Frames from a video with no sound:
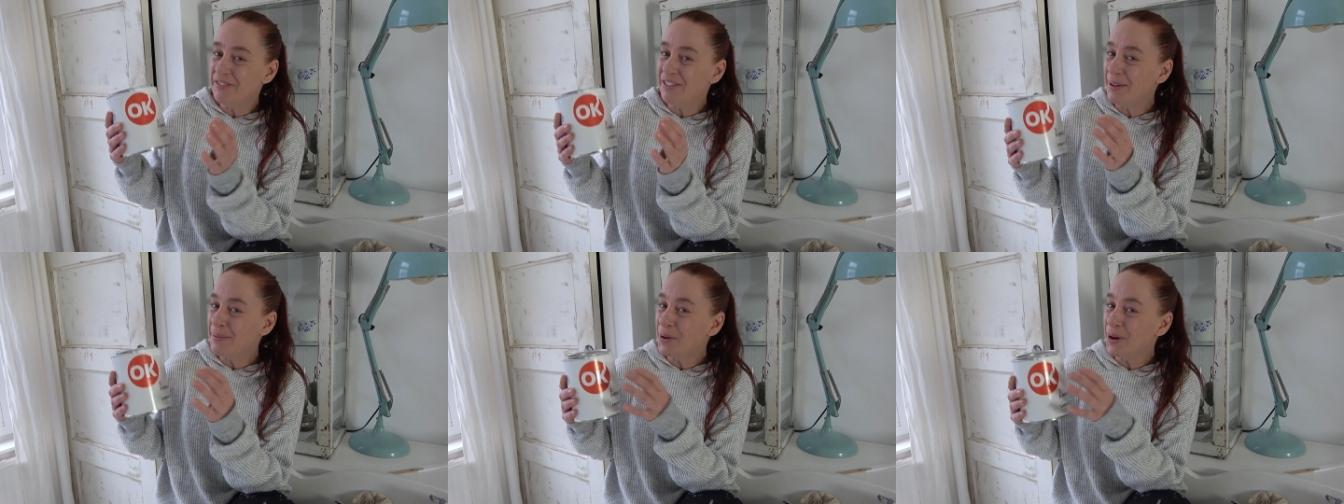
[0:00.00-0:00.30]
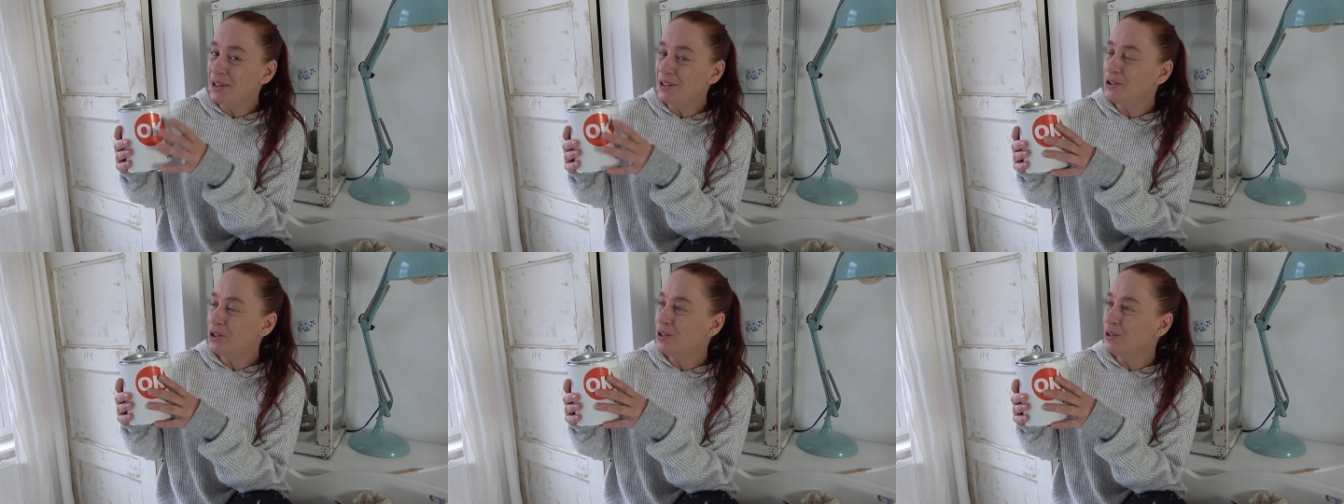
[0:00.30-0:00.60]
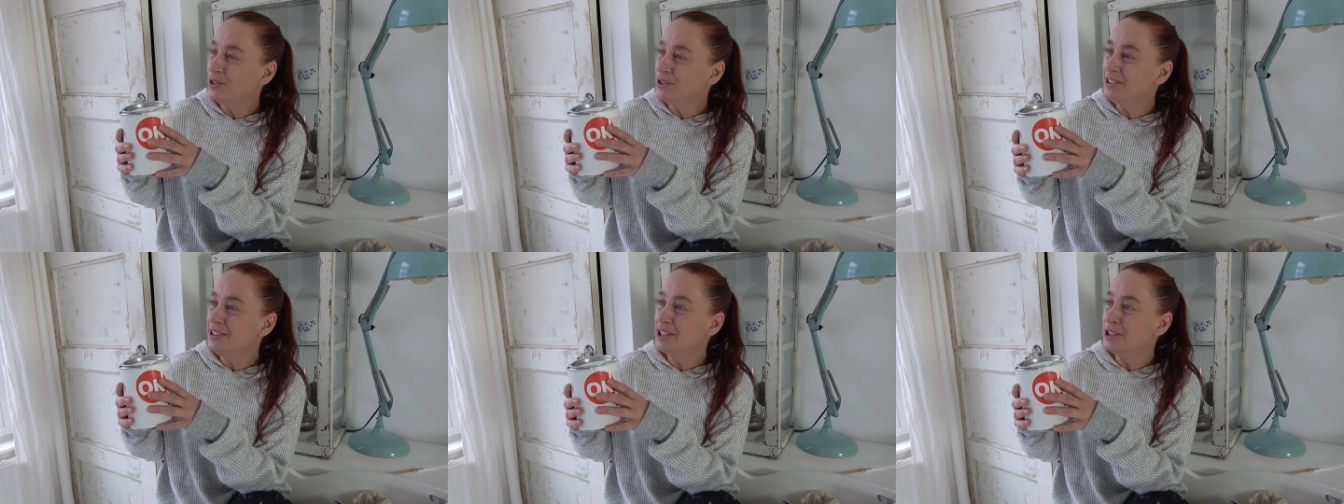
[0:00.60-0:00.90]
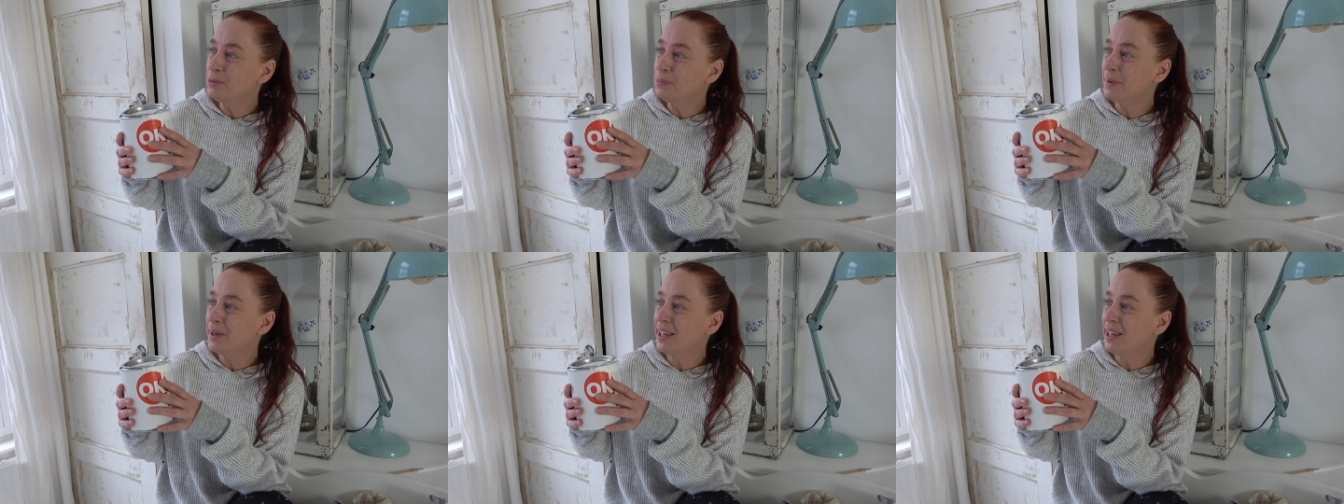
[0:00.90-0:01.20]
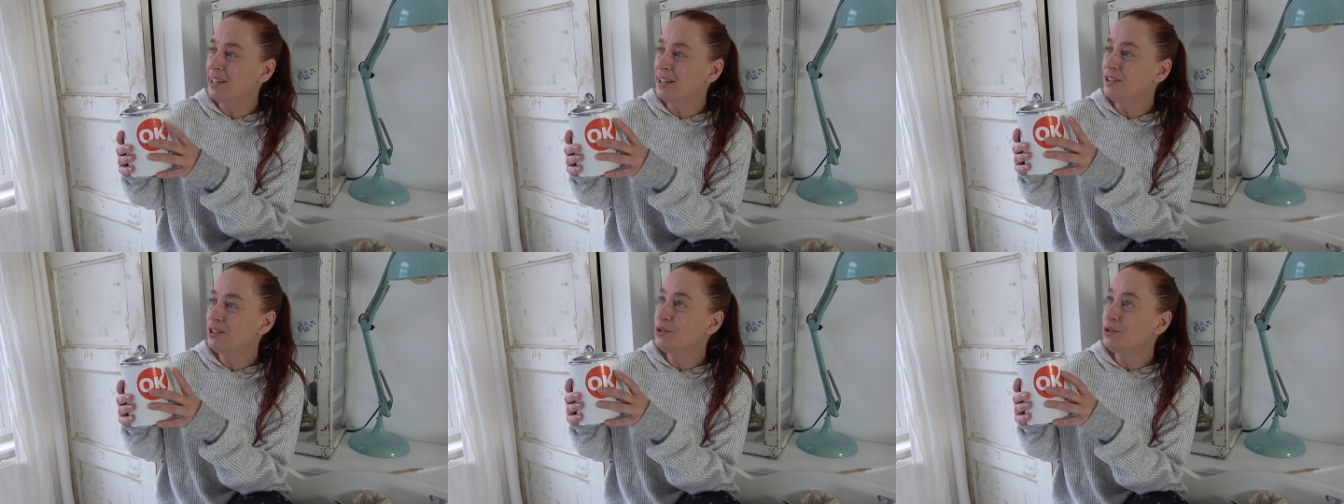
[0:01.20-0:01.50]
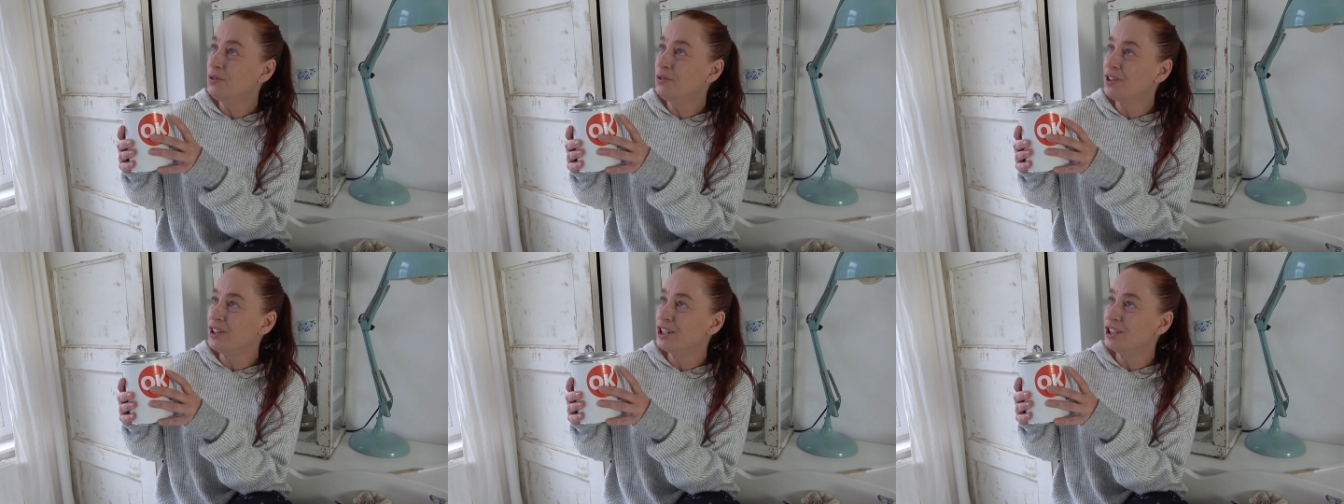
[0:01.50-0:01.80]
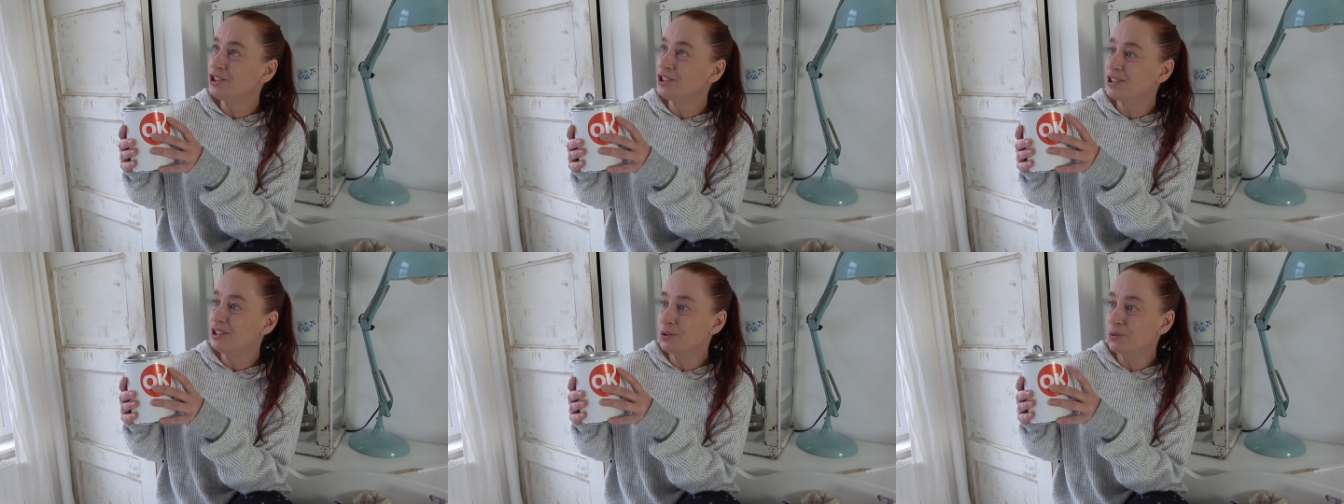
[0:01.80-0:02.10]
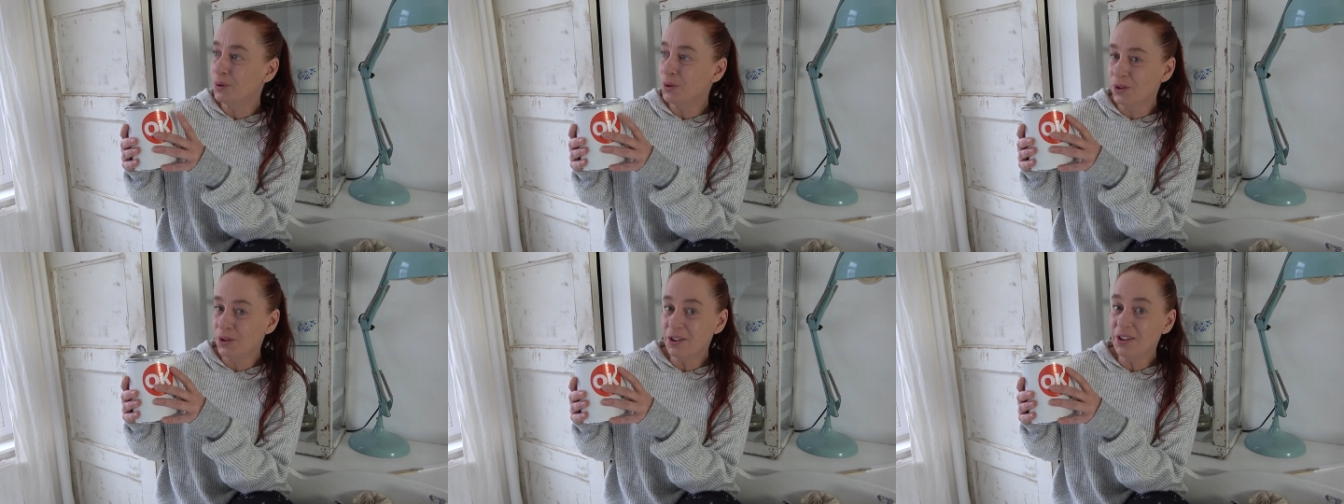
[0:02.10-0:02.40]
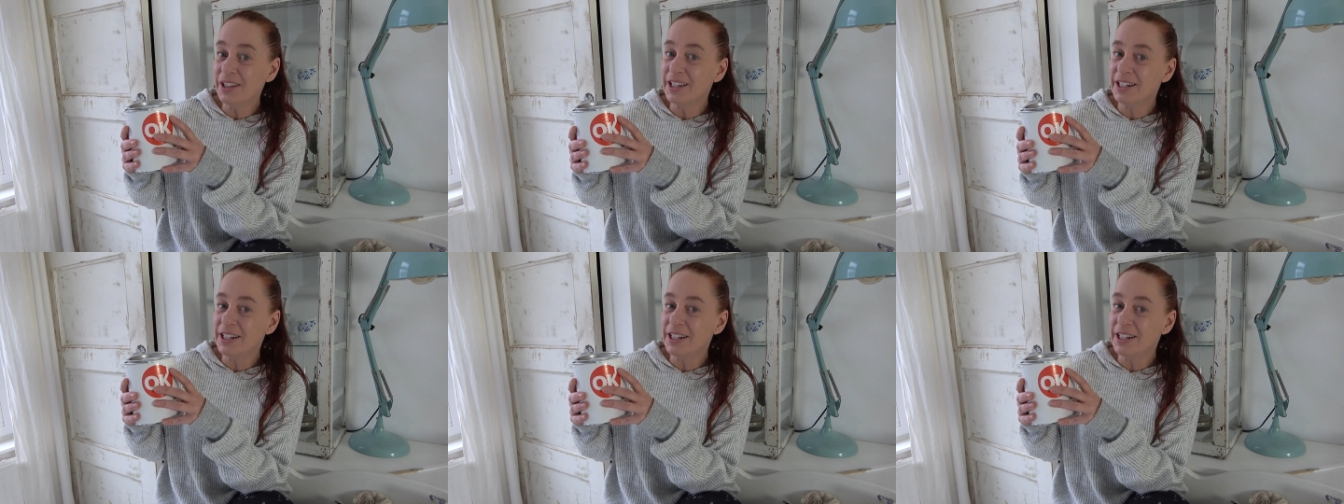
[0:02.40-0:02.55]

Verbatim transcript: if I'm going to use this paint to finish this wall,